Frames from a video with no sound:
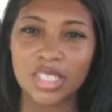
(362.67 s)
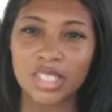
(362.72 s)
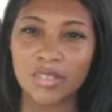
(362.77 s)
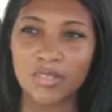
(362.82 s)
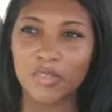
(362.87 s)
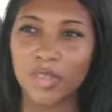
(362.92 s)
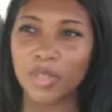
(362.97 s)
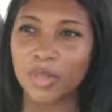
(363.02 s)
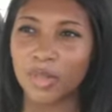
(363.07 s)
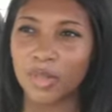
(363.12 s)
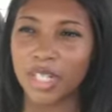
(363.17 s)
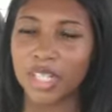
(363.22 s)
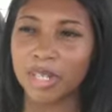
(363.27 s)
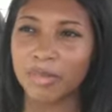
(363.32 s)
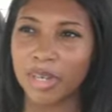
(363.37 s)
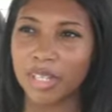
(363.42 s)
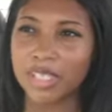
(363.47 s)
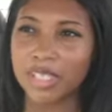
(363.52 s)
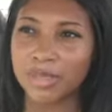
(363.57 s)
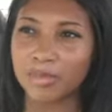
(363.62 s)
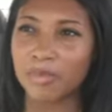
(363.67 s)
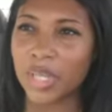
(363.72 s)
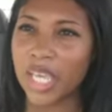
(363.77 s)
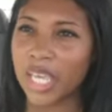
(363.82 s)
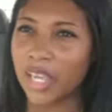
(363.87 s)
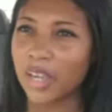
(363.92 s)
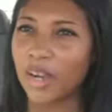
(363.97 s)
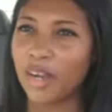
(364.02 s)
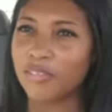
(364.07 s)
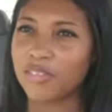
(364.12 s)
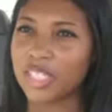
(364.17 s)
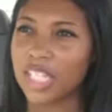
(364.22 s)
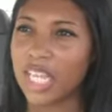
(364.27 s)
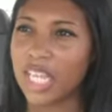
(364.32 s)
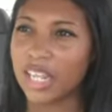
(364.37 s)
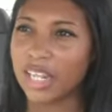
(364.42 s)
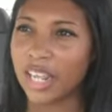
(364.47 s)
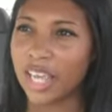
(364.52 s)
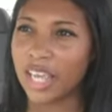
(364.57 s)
to feel good about paying off debt.